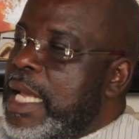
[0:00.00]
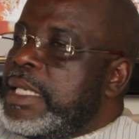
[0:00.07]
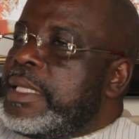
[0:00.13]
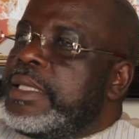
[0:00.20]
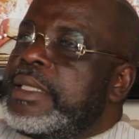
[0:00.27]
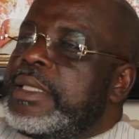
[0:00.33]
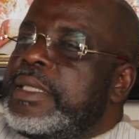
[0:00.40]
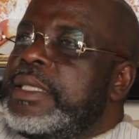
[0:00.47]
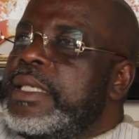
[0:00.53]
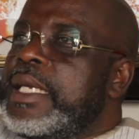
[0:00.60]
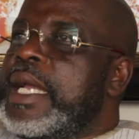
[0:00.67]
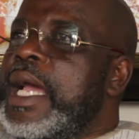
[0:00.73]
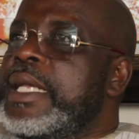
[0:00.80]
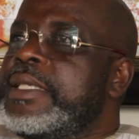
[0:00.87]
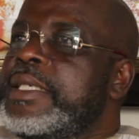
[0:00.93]
that.
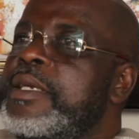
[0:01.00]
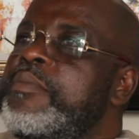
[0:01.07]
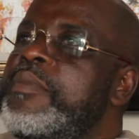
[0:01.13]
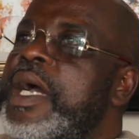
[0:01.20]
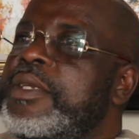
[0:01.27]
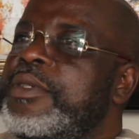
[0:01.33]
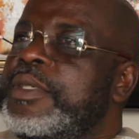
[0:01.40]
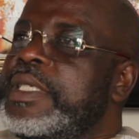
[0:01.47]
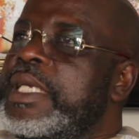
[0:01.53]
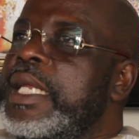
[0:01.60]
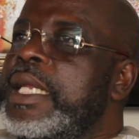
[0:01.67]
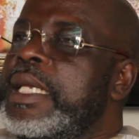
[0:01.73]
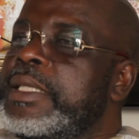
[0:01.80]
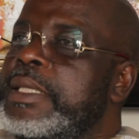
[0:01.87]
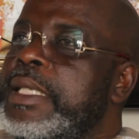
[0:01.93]
CAS came back to
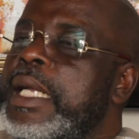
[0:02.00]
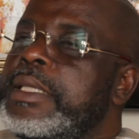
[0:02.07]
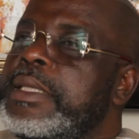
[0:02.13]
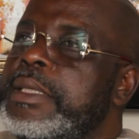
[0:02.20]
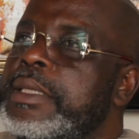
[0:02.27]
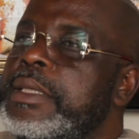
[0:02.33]
tell us that